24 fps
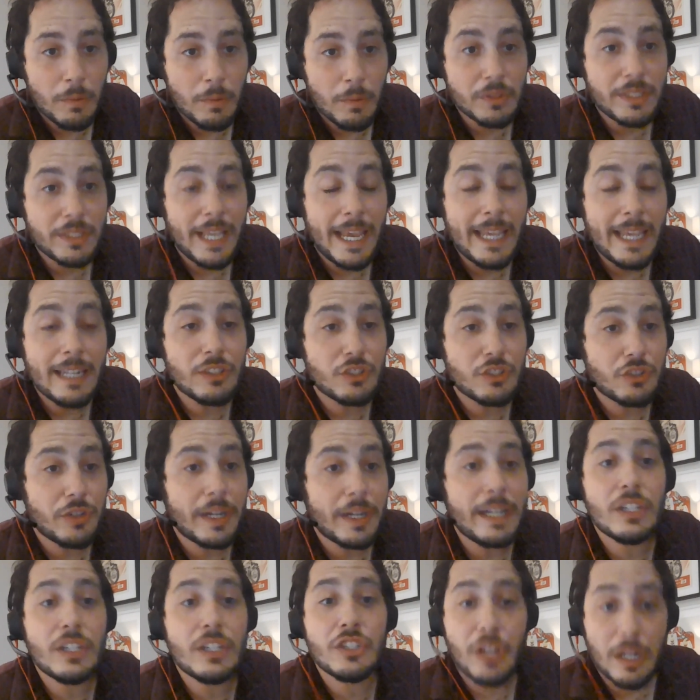will train
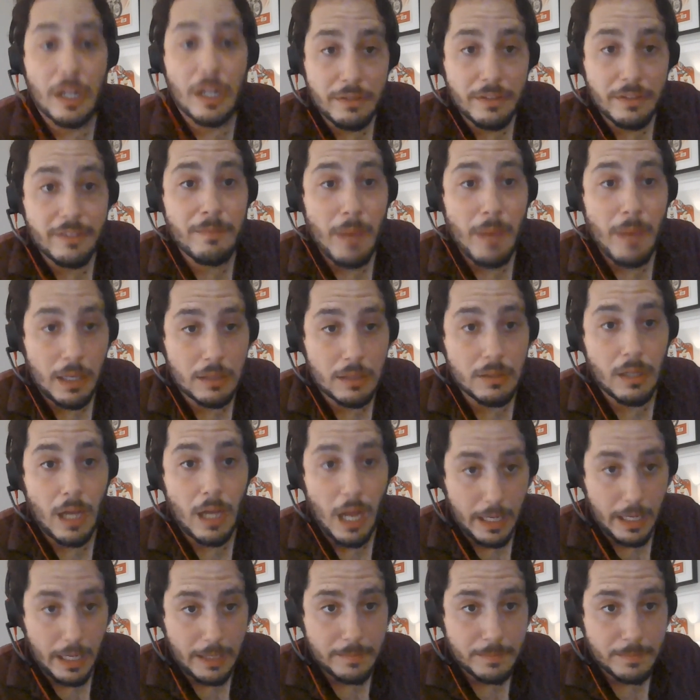a generative model
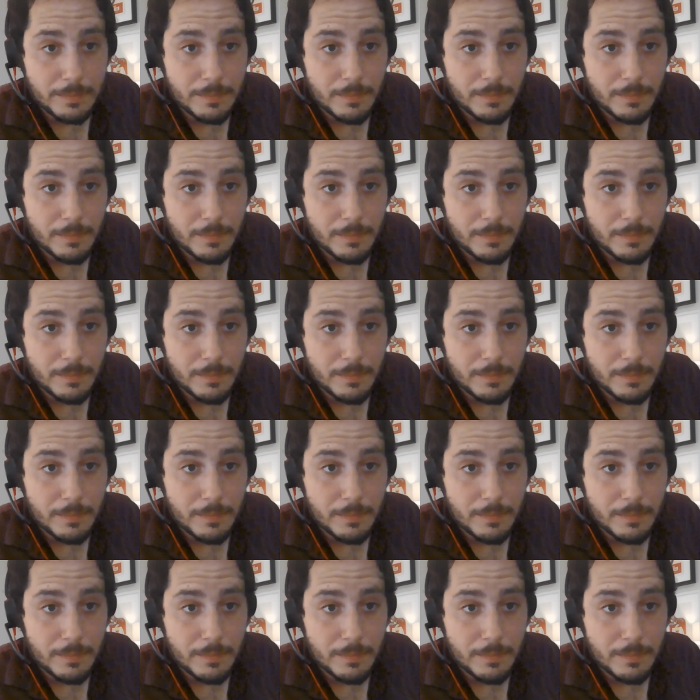on it,